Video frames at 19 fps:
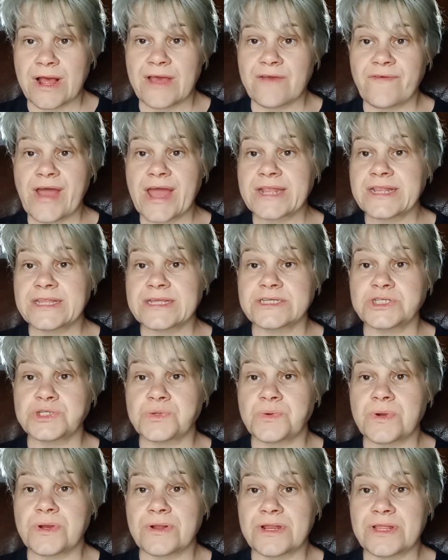I've had this
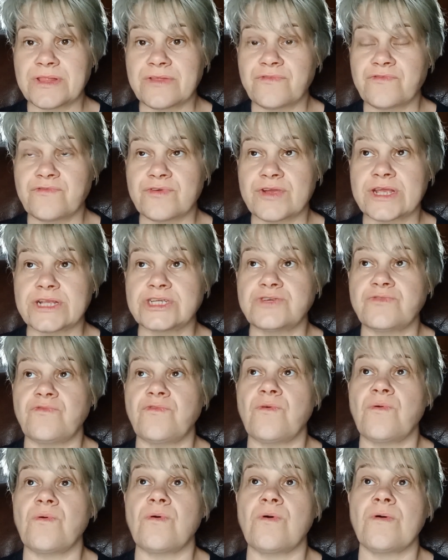twirl in the fridge
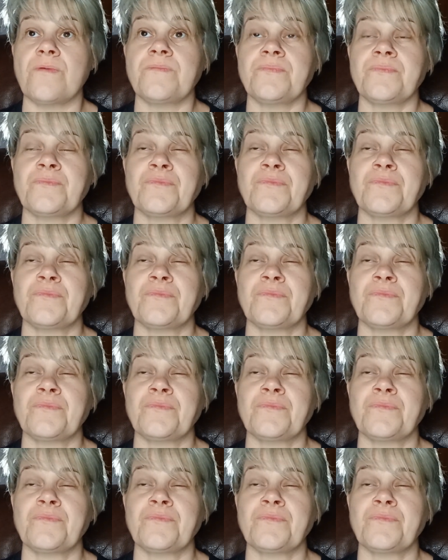for